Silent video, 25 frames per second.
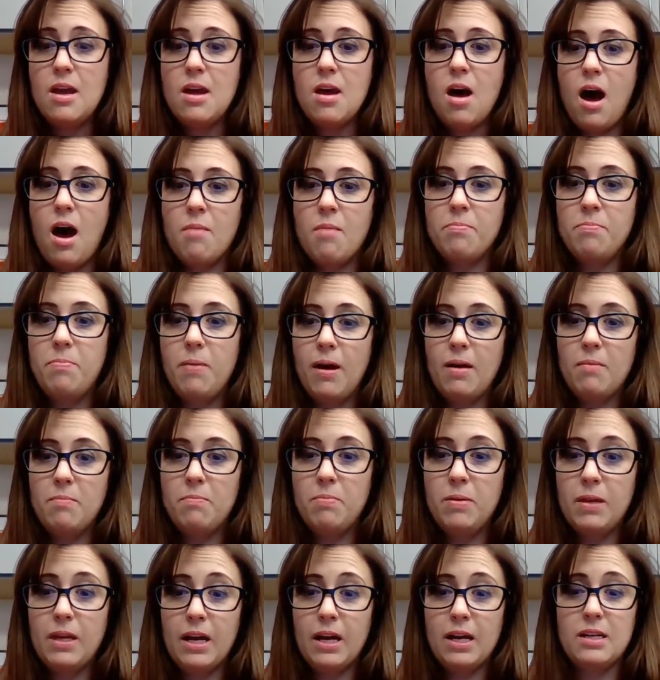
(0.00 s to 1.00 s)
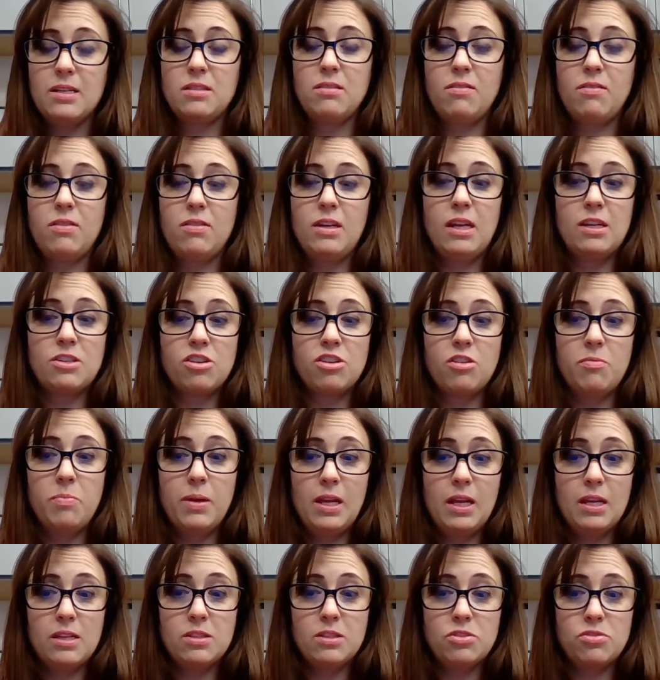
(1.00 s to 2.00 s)
But because of the nature of
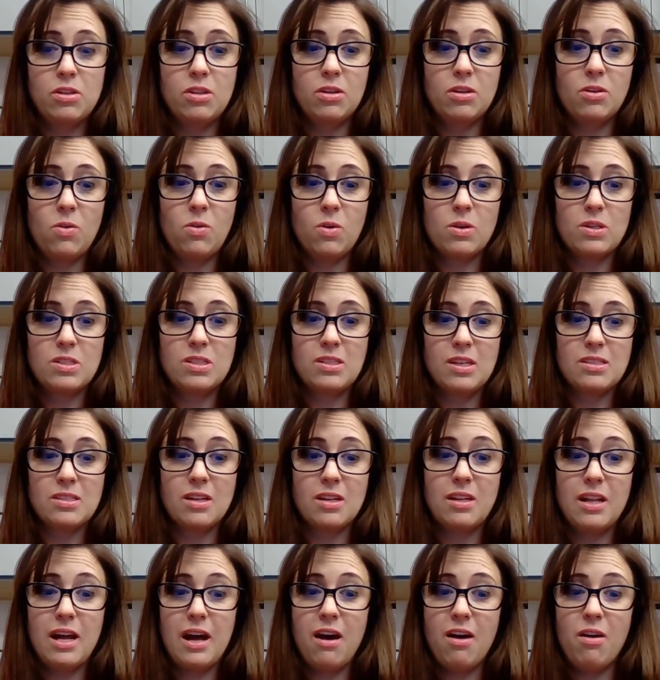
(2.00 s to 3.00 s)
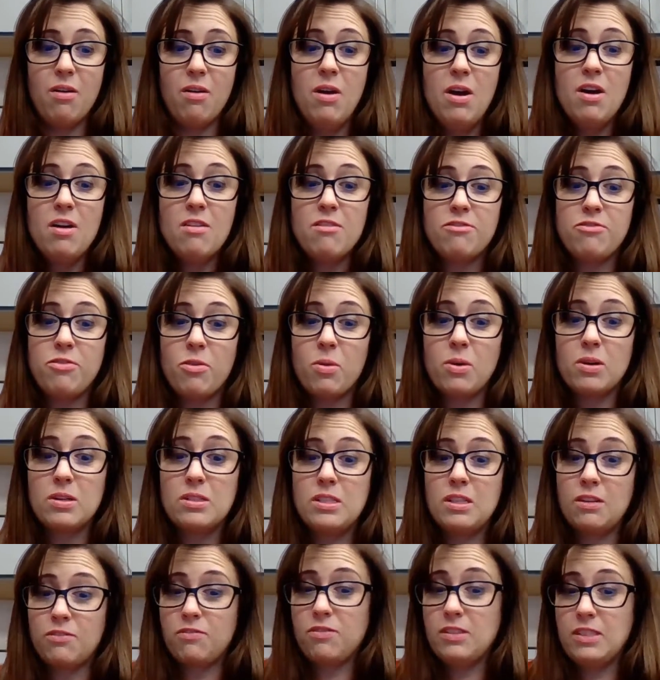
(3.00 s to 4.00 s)
big history, the course does allow for
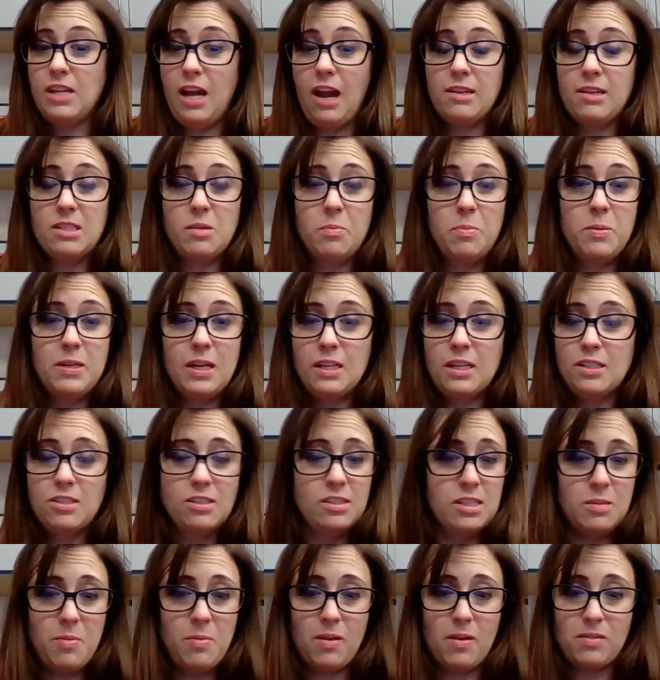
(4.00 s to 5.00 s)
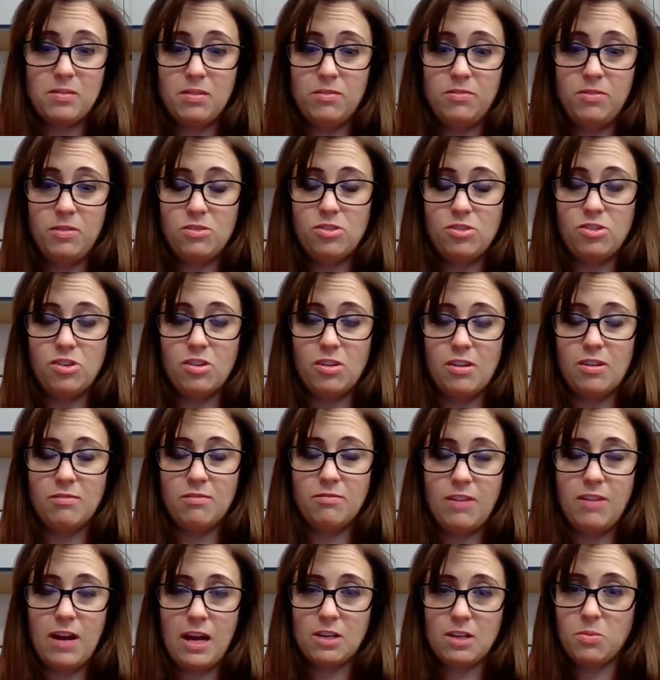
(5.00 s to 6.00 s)
different types of predictions about the future. In
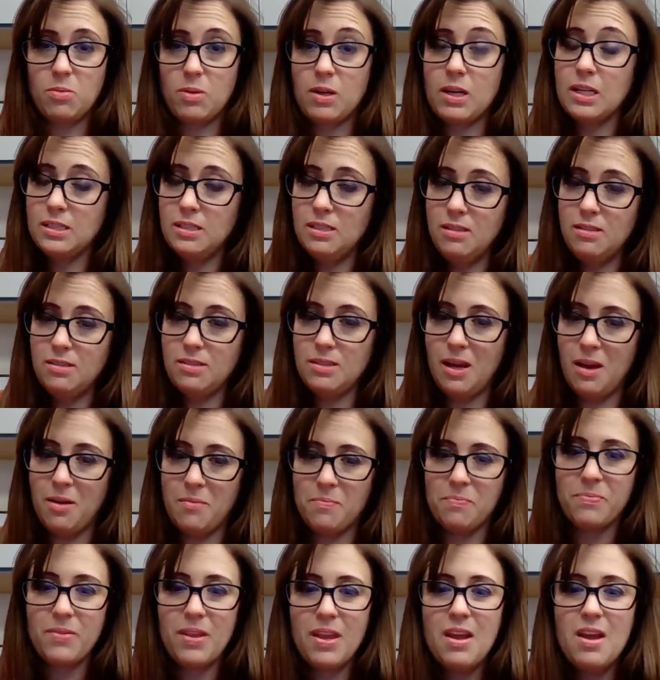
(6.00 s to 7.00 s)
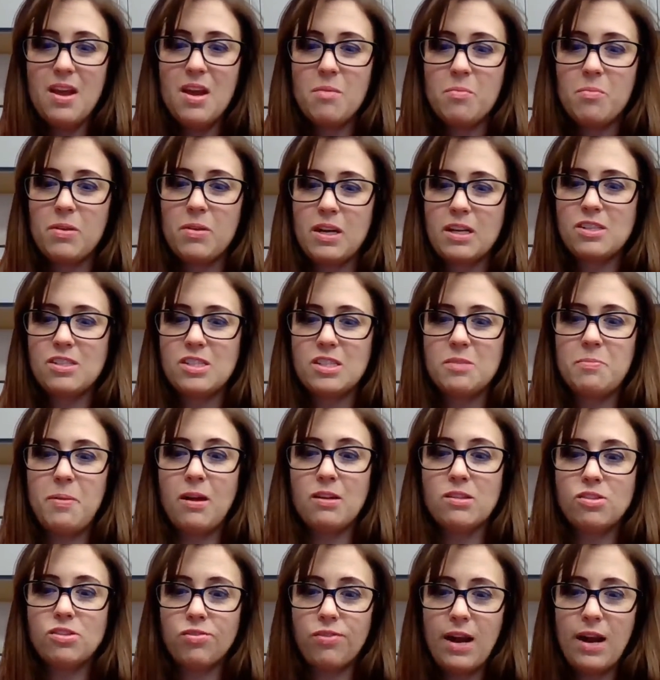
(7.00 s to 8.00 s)
fact, we're going to see some predictions
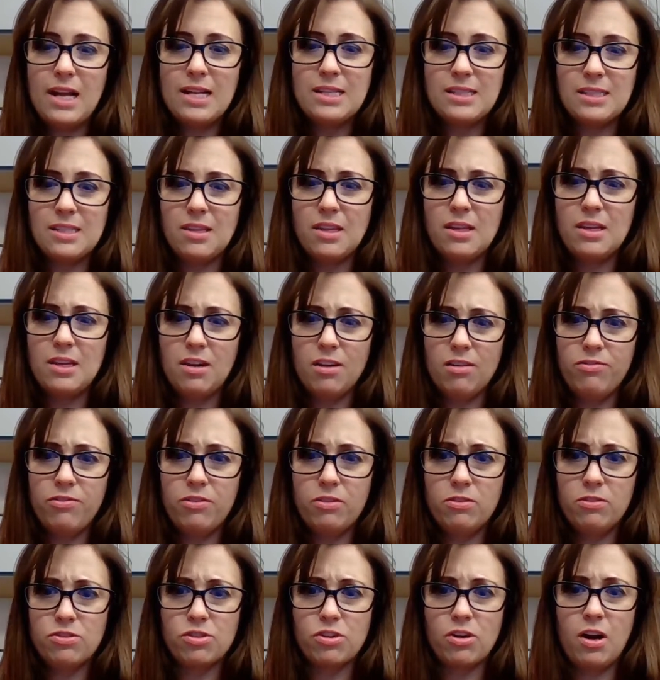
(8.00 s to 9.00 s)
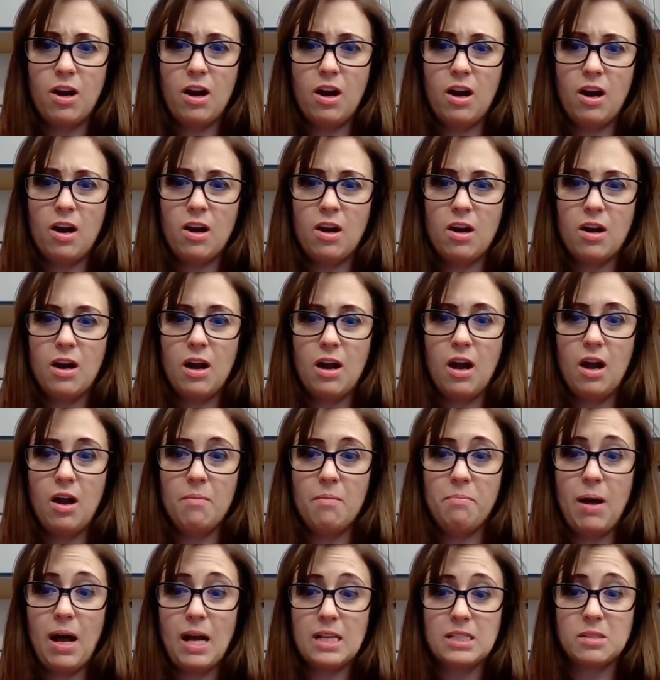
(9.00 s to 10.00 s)
about trends in the near future
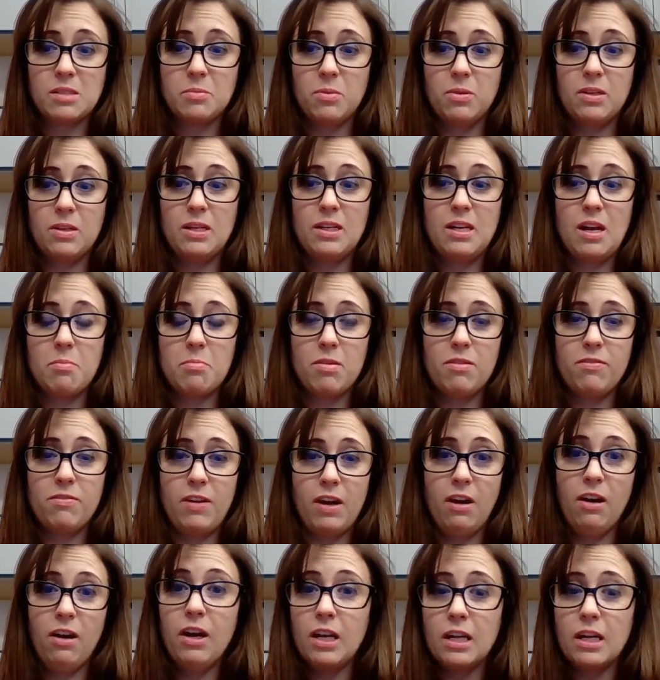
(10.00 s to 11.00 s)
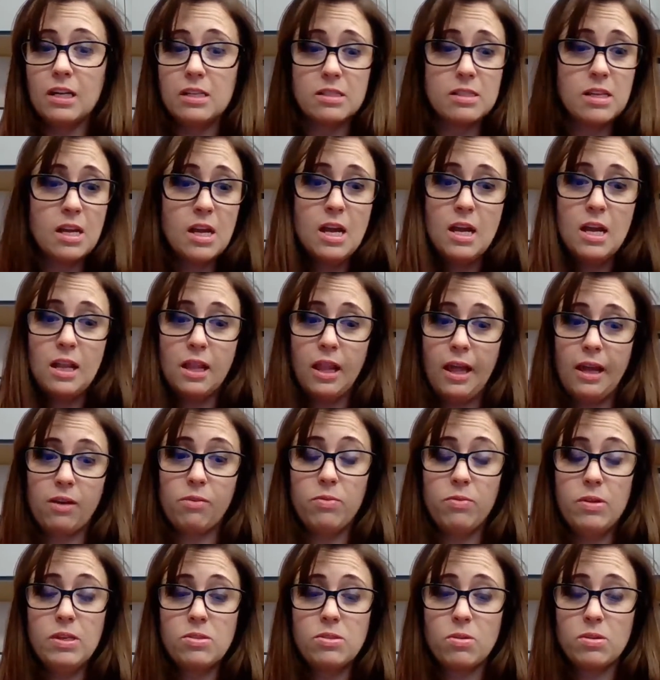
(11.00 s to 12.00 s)
are possible in a number of areas,
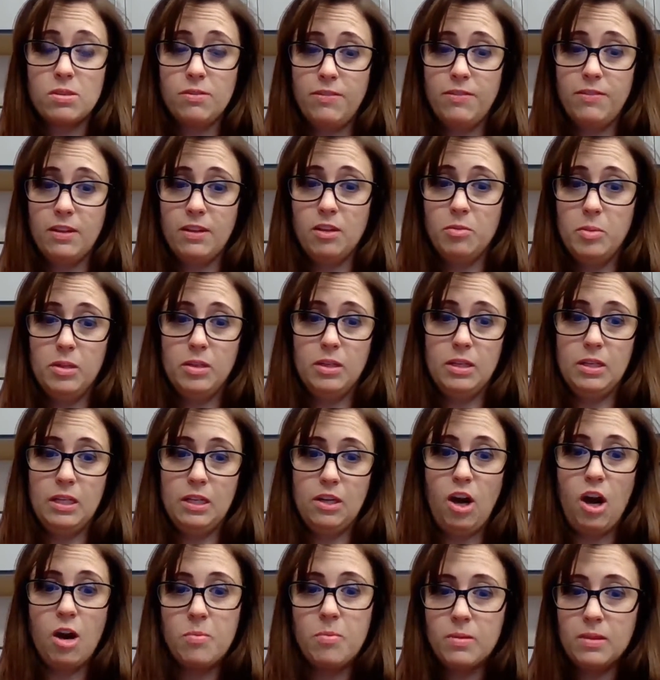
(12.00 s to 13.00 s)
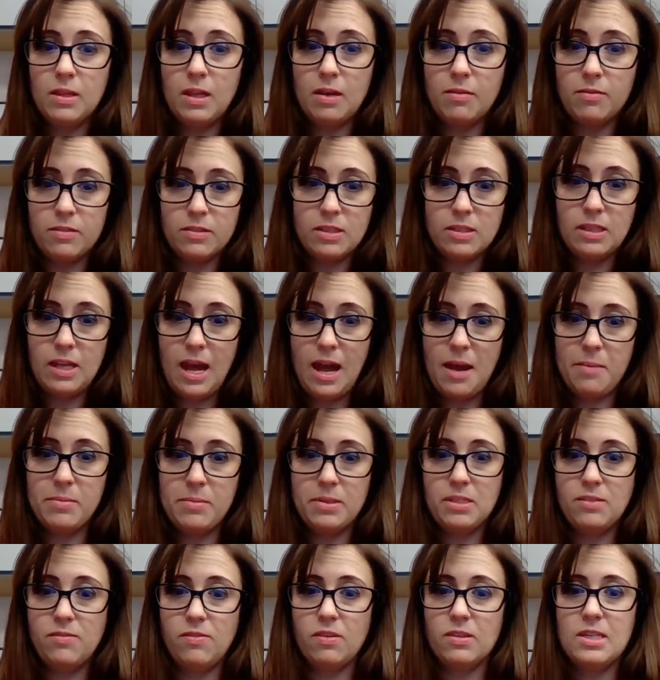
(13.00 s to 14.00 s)
like resource availability, carbon levels in the
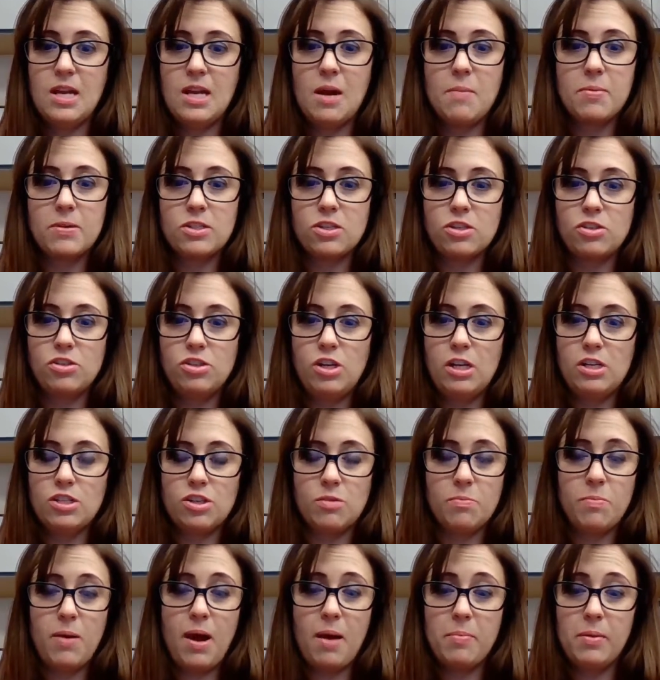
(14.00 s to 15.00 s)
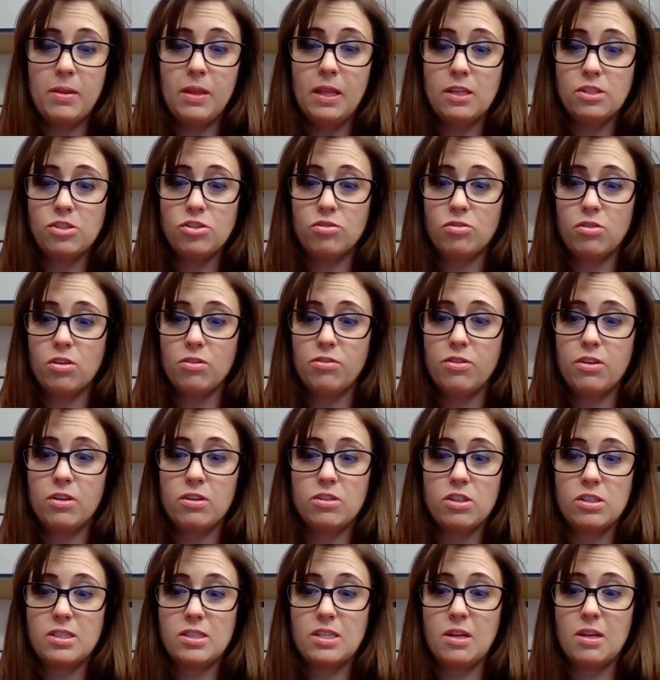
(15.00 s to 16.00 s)
atmosphere, temperature change, and population growth are
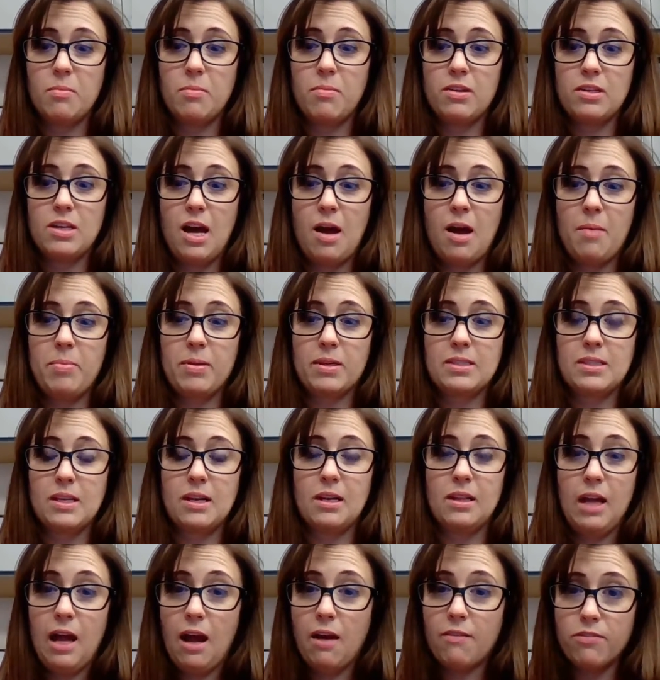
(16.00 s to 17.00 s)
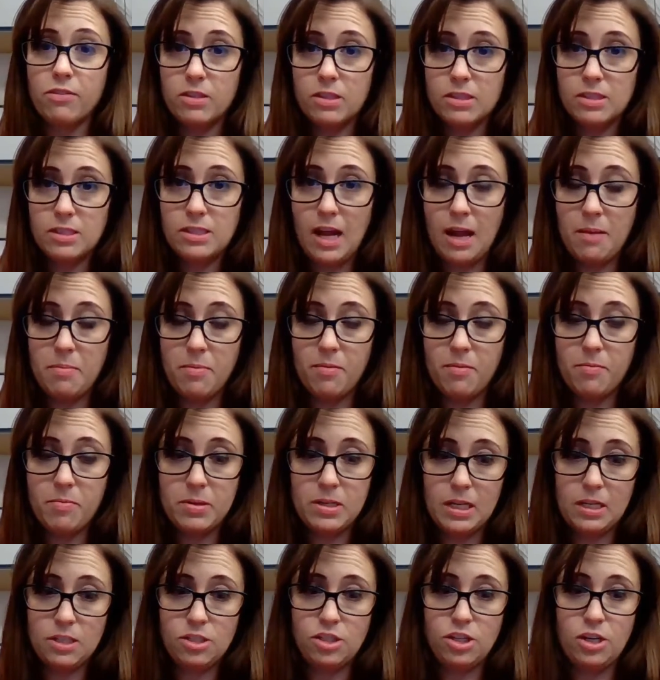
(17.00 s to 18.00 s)
just some of the topics that allow for this type of
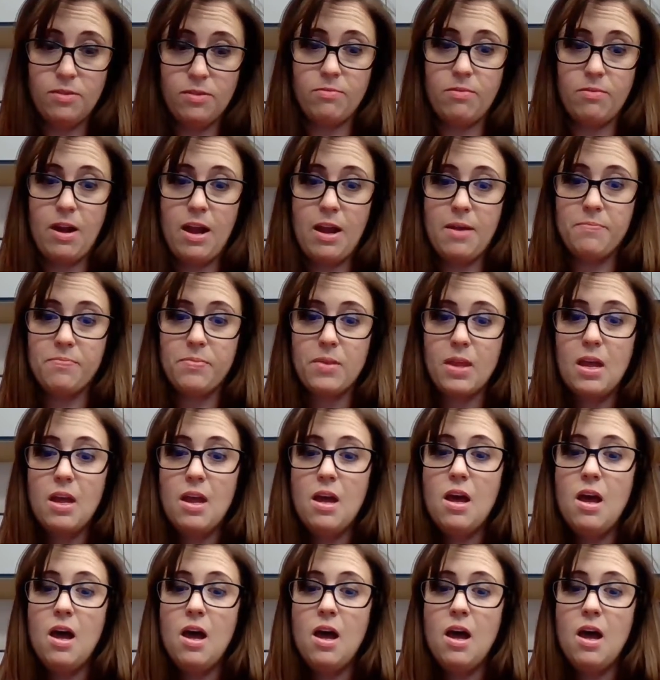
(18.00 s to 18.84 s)
prediction, right?